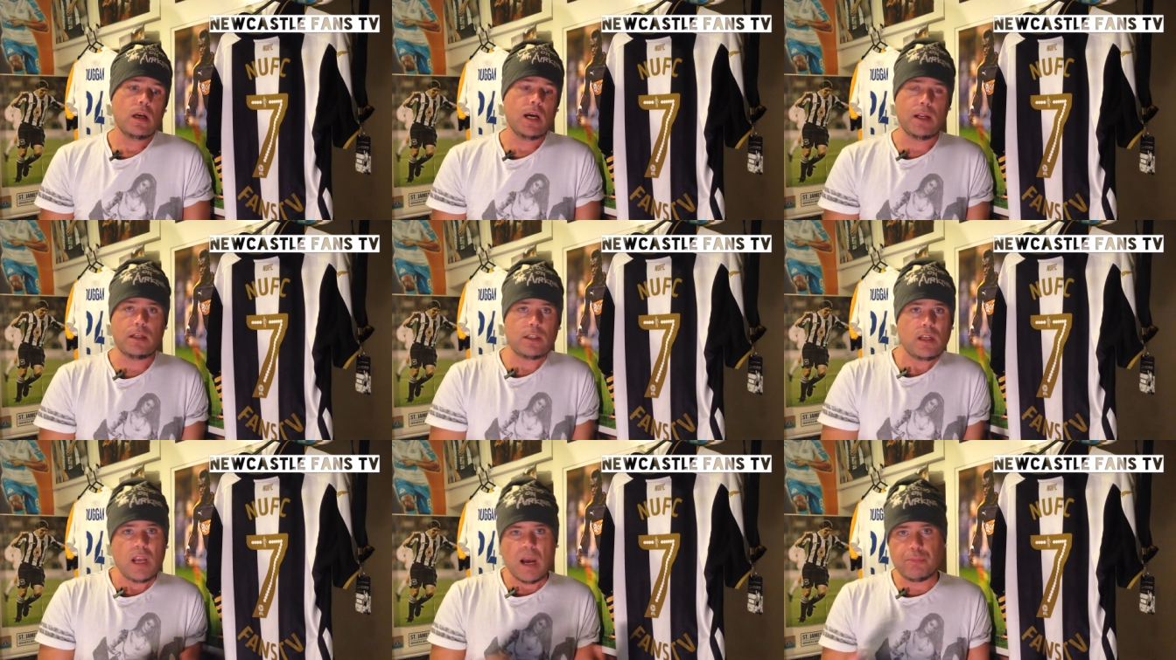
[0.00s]
and
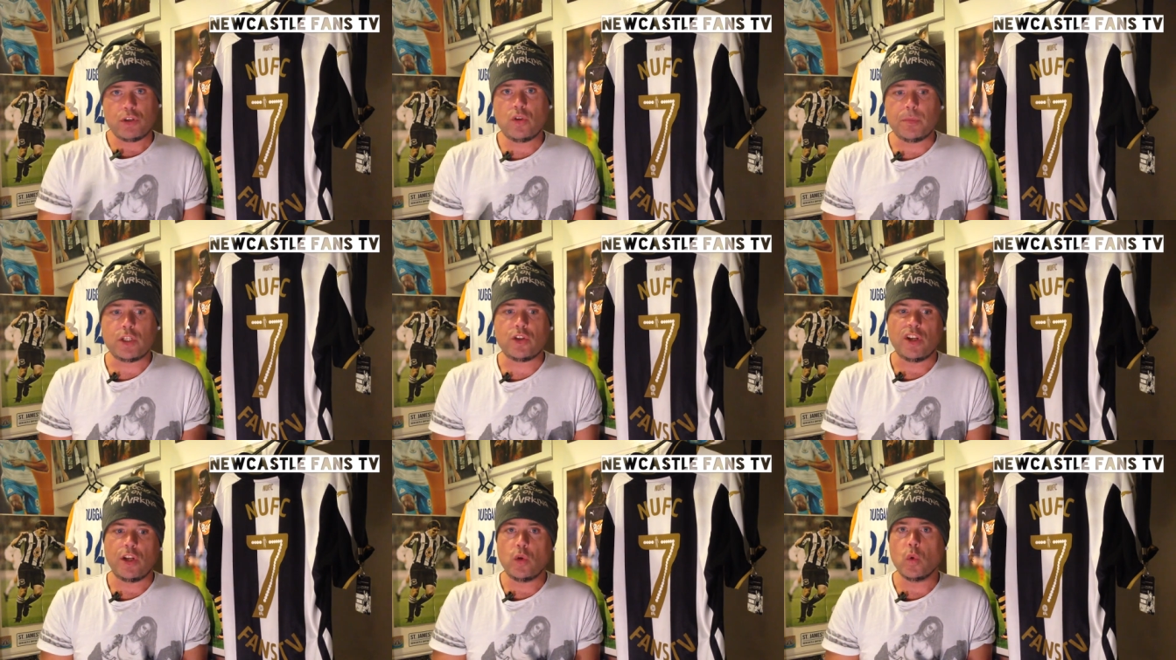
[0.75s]
I presume he's
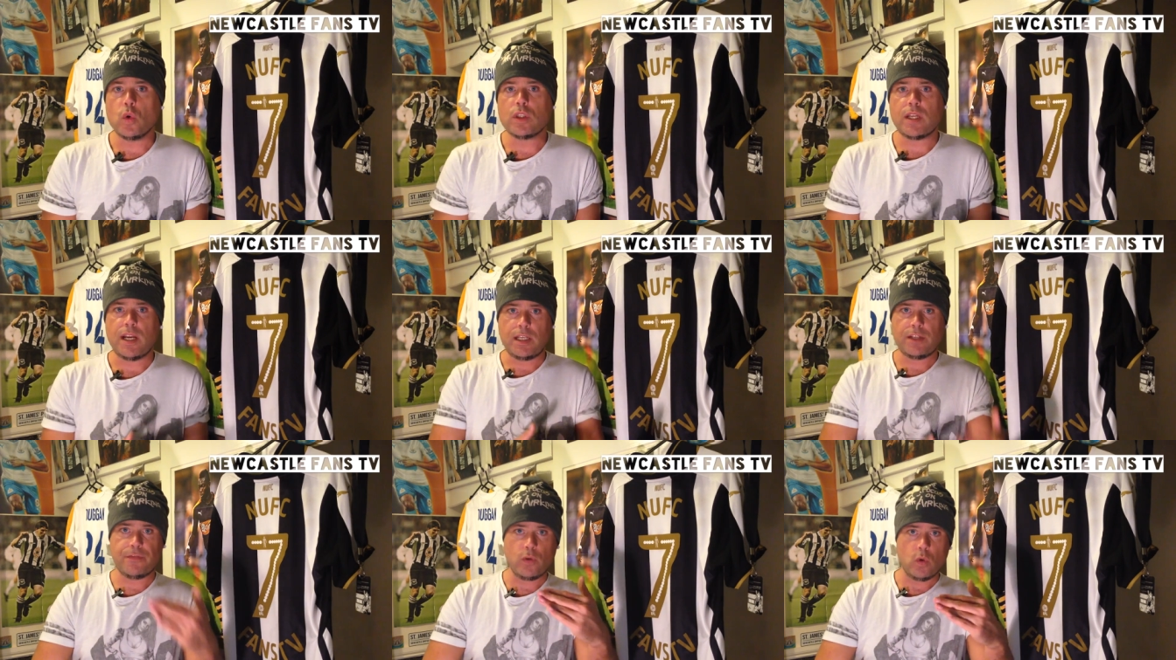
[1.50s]
done a note in
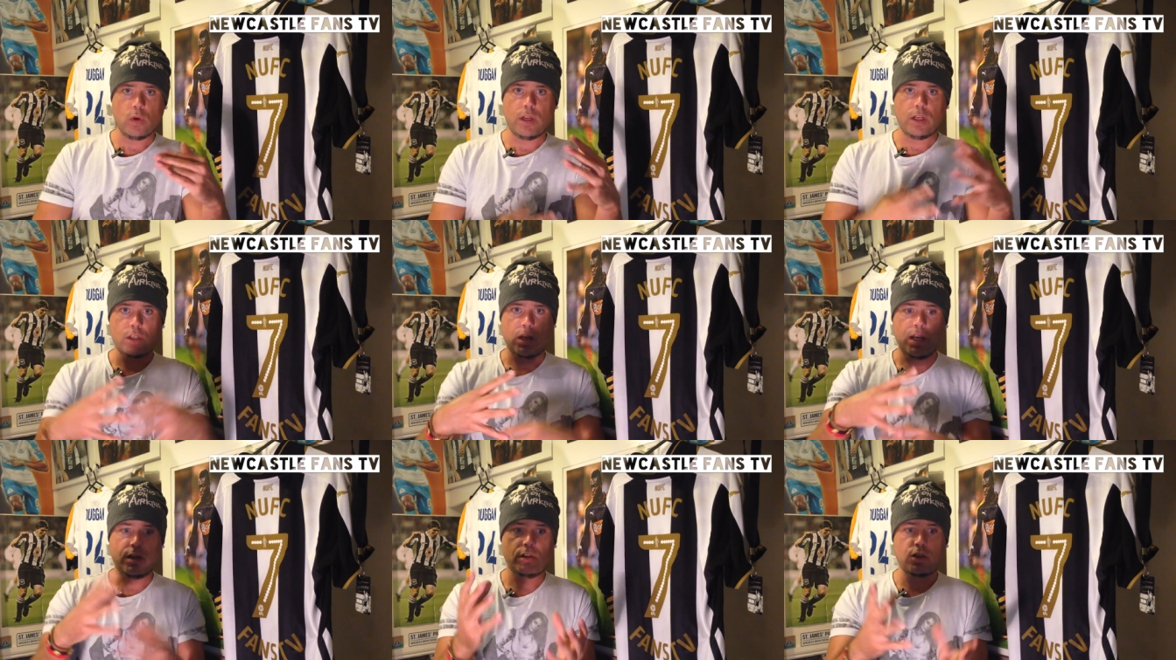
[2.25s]
his phone and,
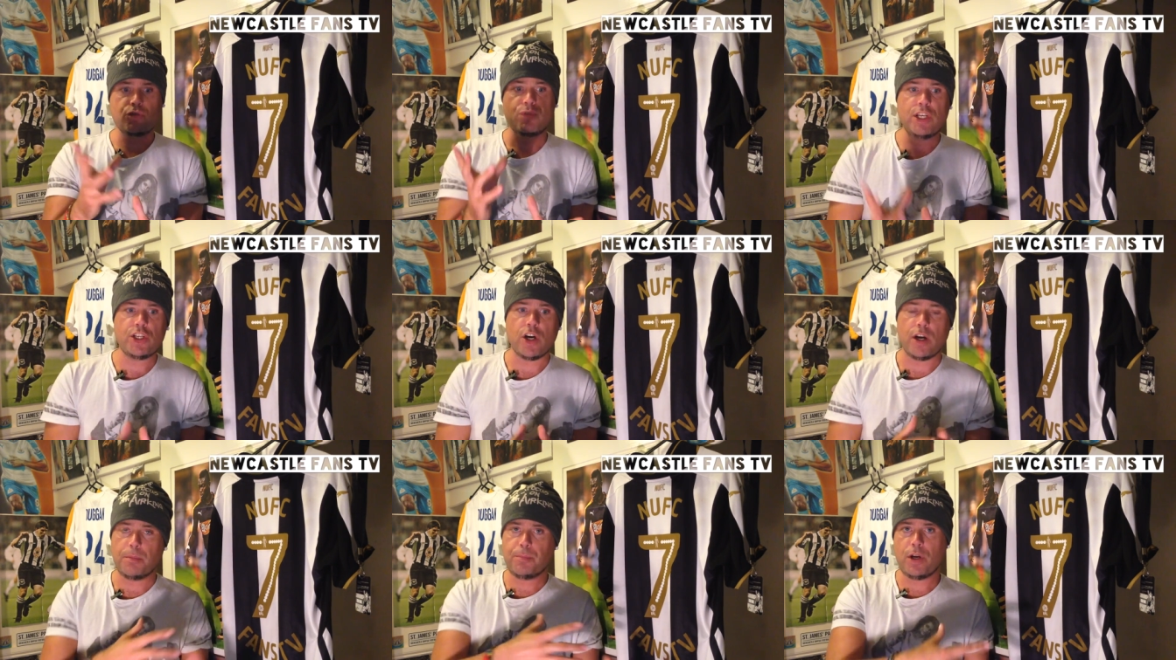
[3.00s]
and
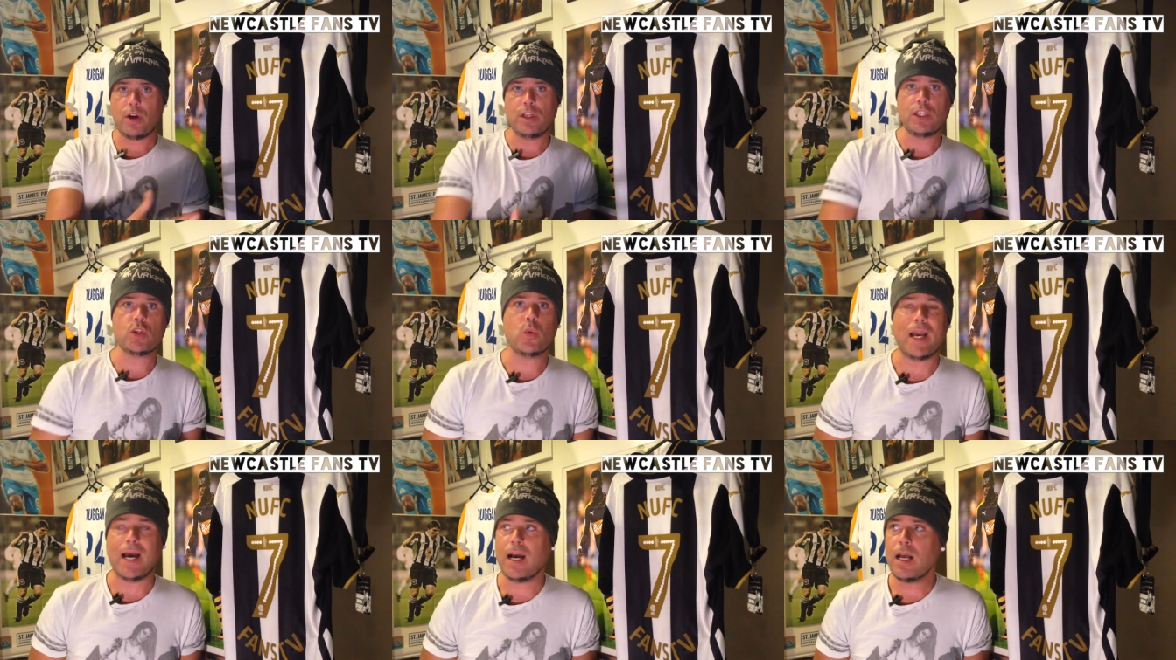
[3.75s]
screenshotted and put it on his
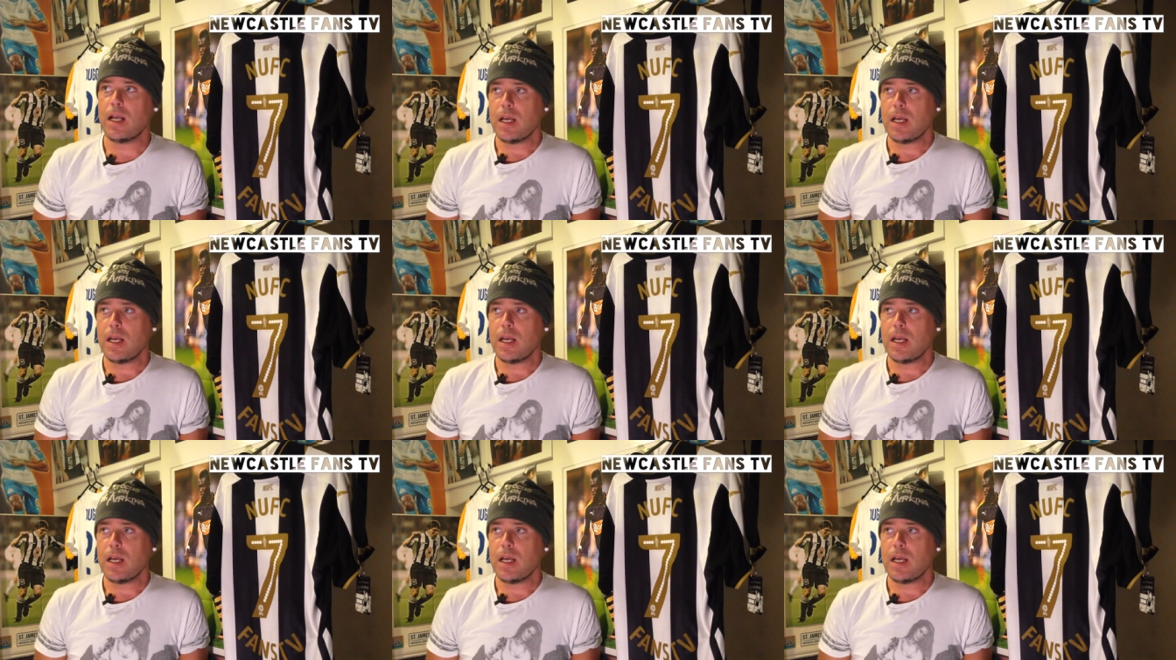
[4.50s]
Twitter.